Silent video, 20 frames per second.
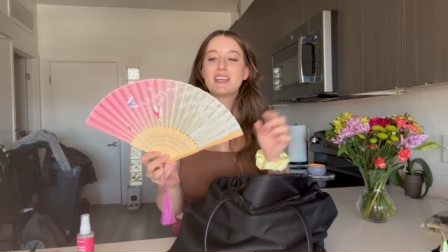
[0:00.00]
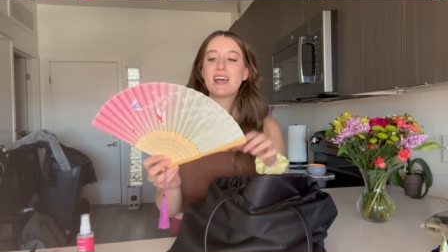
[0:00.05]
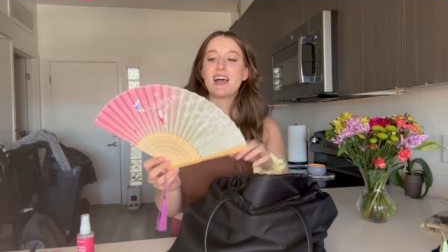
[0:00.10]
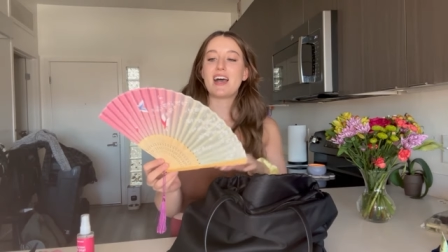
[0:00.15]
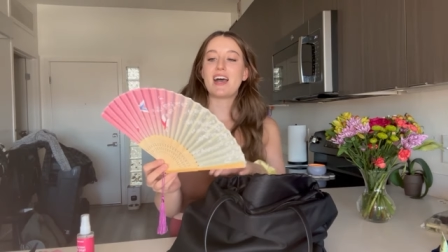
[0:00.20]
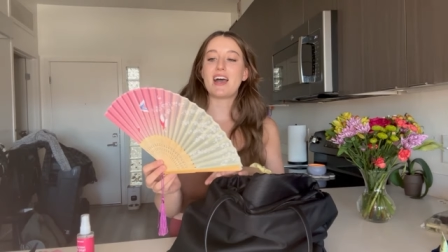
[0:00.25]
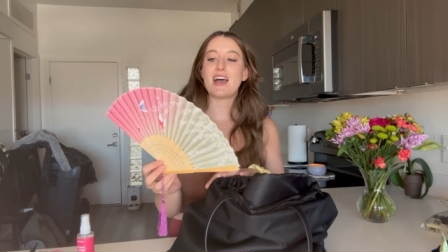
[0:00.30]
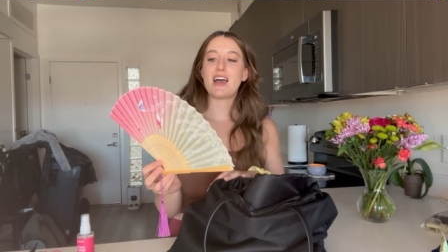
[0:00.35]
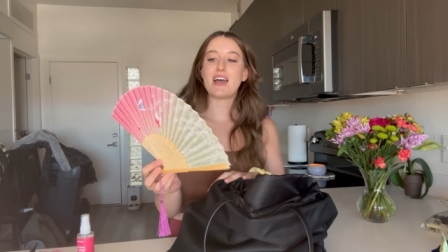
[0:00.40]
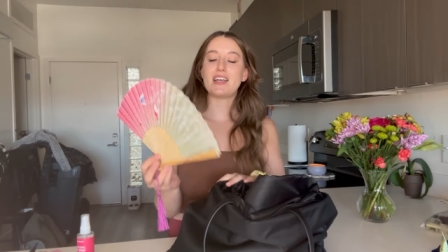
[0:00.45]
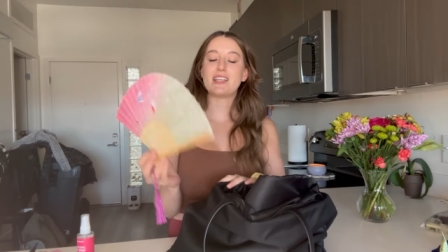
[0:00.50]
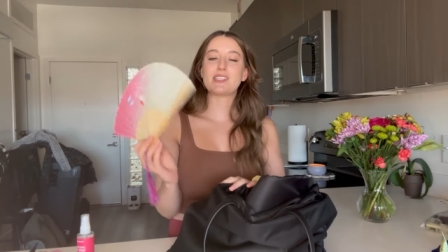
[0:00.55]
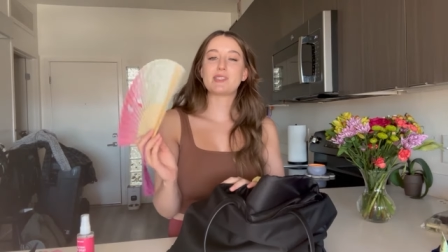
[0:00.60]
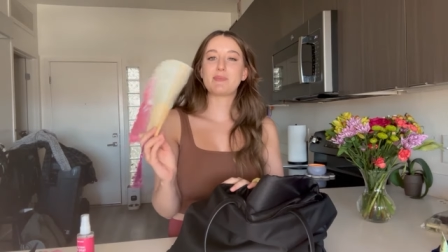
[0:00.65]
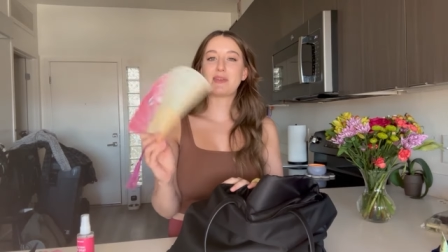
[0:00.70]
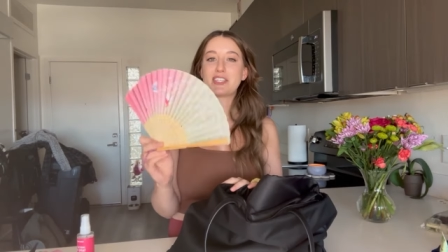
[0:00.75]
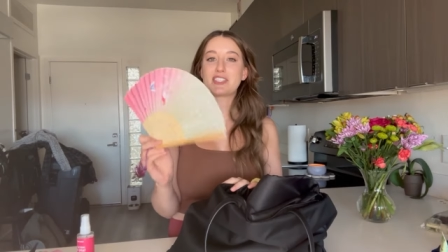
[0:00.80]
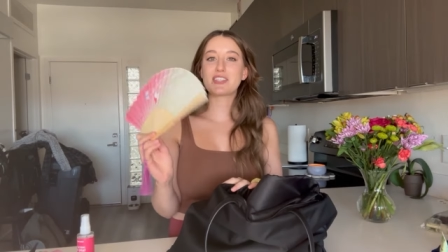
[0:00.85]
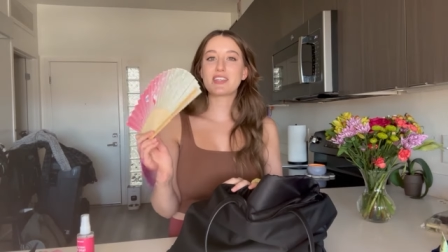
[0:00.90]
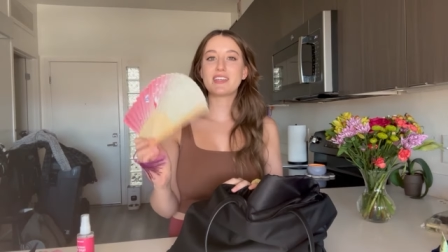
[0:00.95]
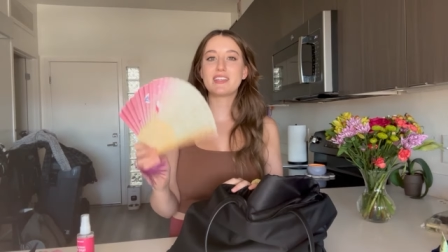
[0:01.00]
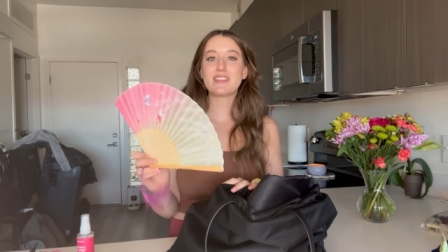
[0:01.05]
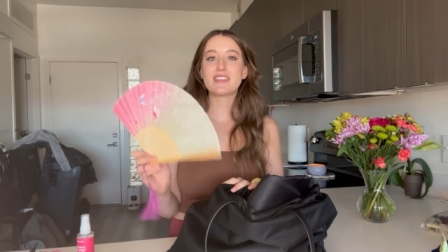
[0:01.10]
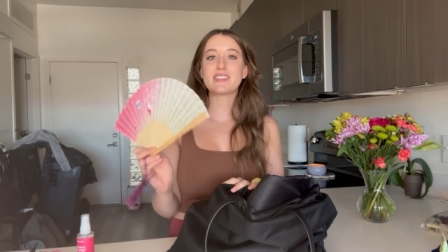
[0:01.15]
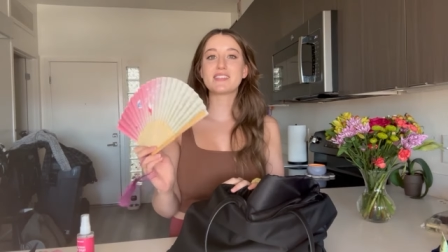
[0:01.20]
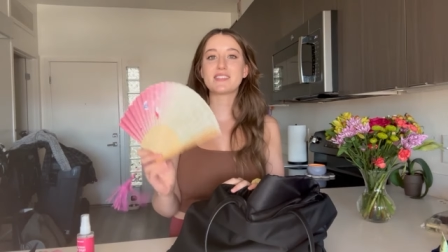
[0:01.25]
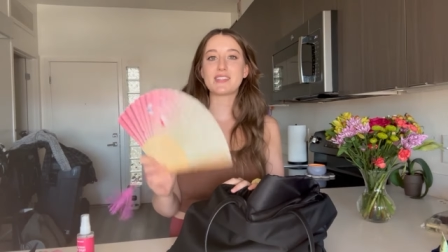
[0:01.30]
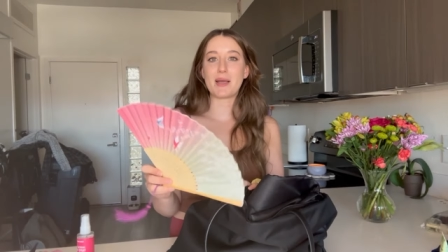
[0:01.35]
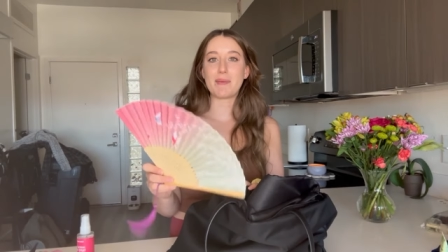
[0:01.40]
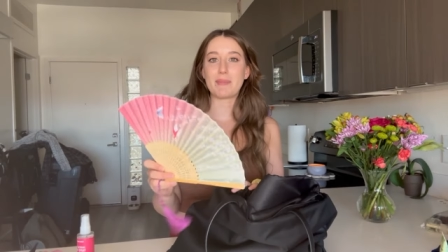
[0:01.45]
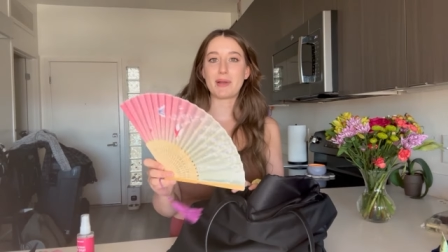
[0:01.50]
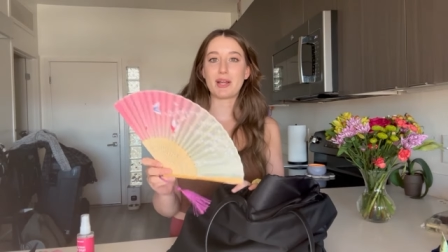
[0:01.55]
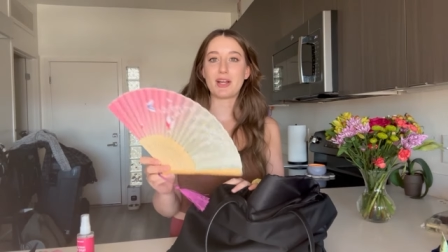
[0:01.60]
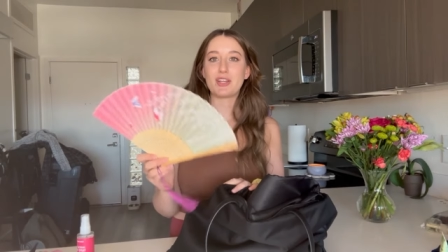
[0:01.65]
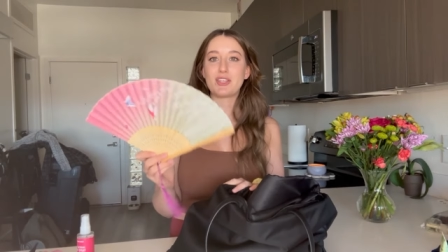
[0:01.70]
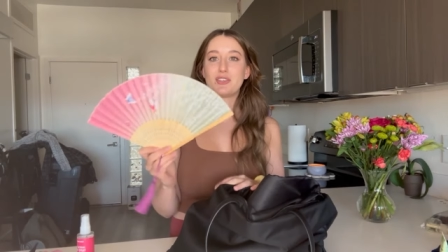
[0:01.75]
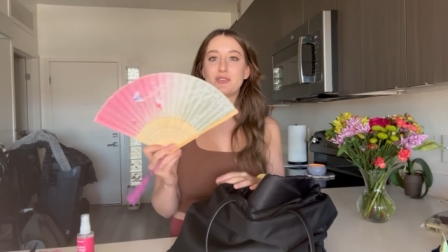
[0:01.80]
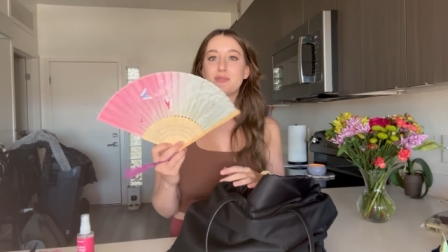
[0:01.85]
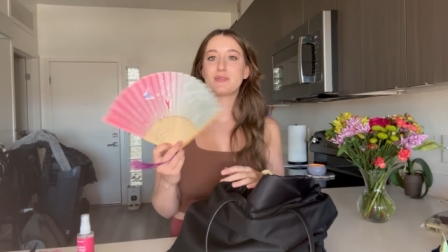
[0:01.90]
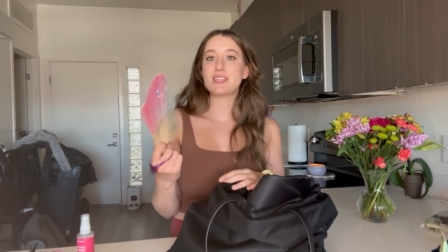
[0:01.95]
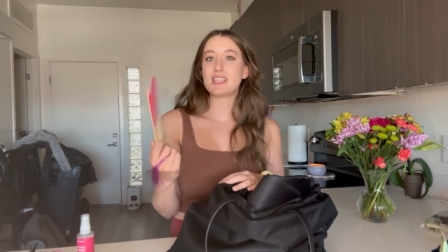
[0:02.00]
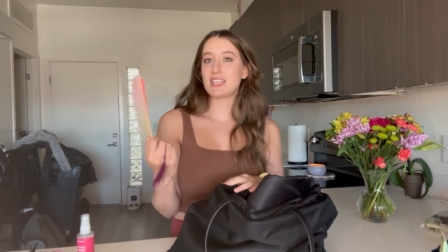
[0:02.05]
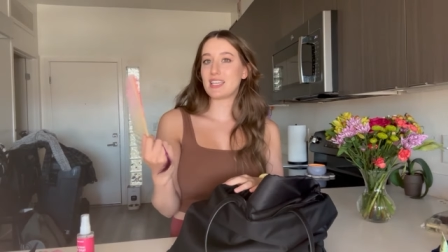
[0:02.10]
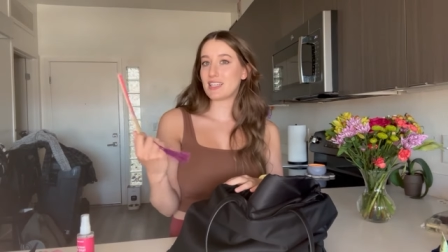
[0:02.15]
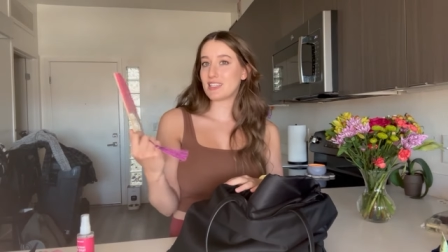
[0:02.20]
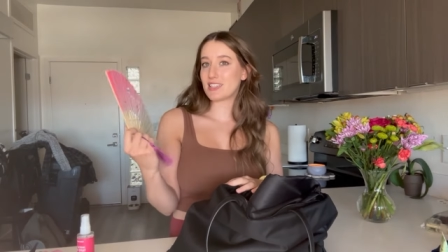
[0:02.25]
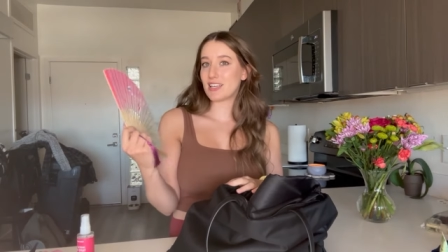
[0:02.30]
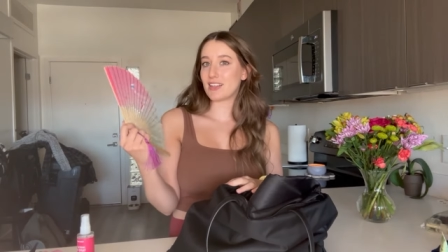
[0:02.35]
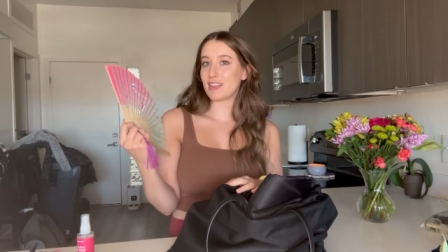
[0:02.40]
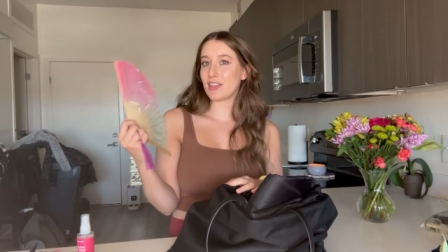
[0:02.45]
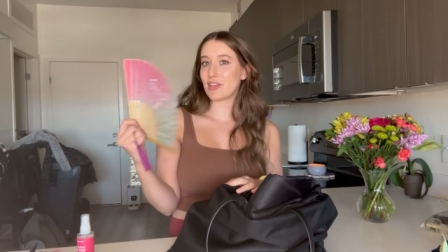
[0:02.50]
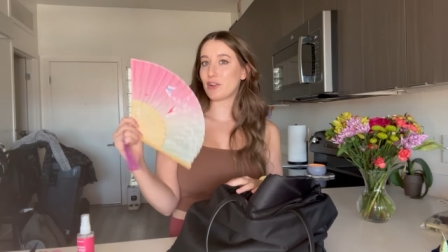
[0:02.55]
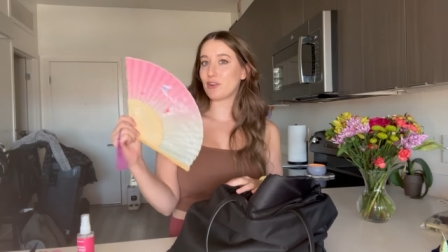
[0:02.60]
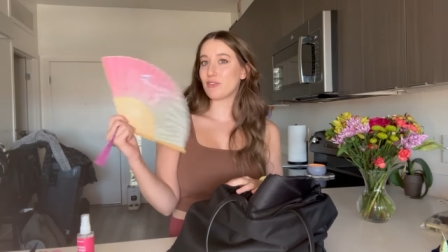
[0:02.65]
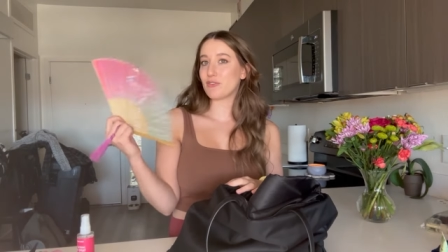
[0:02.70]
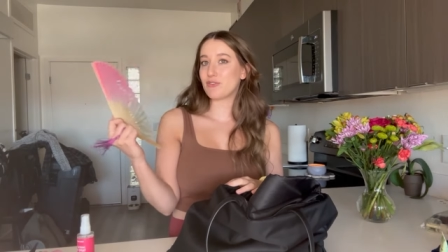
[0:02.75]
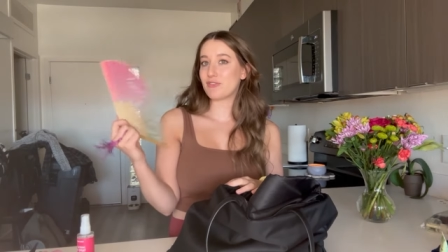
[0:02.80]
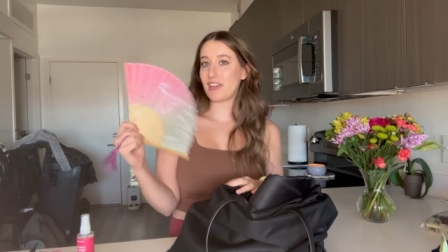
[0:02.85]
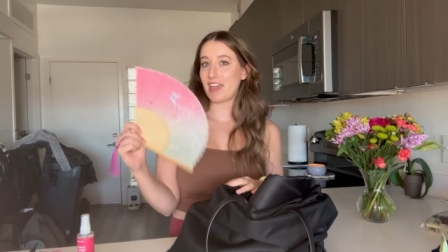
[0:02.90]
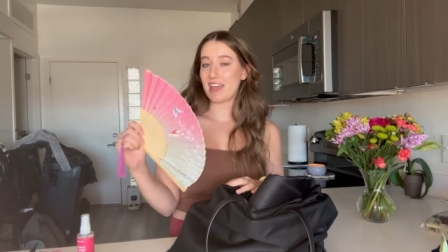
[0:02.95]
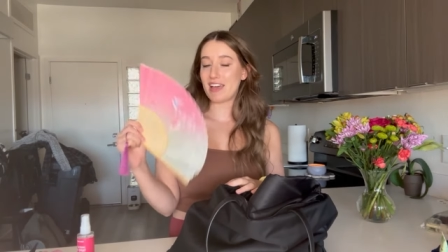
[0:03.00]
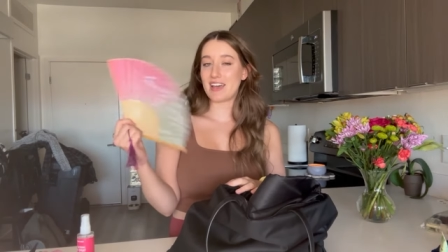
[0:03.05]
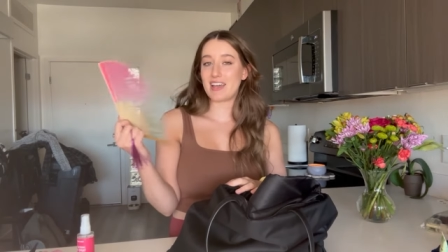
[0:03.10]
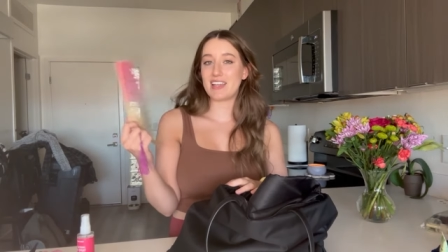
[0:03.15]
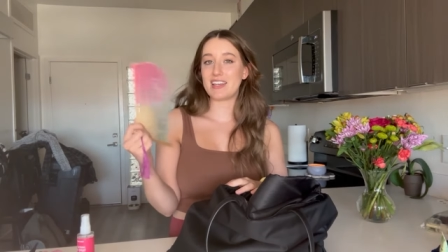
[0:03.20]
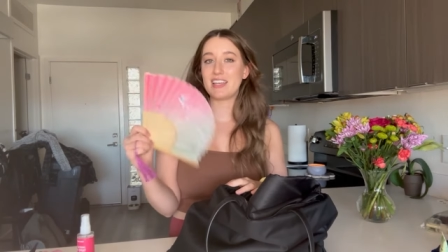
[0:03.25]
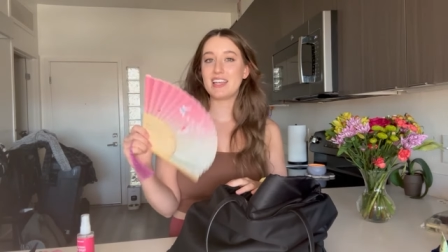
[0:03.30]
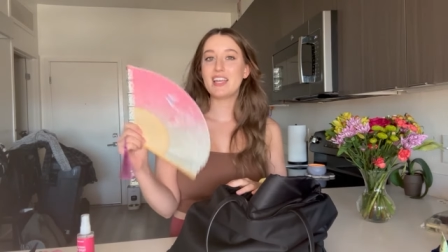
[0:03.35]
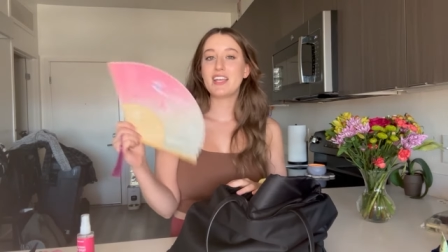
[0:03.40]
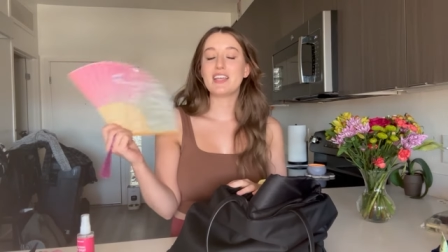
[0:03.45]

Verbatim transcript: especially in the summer. You need a little fan.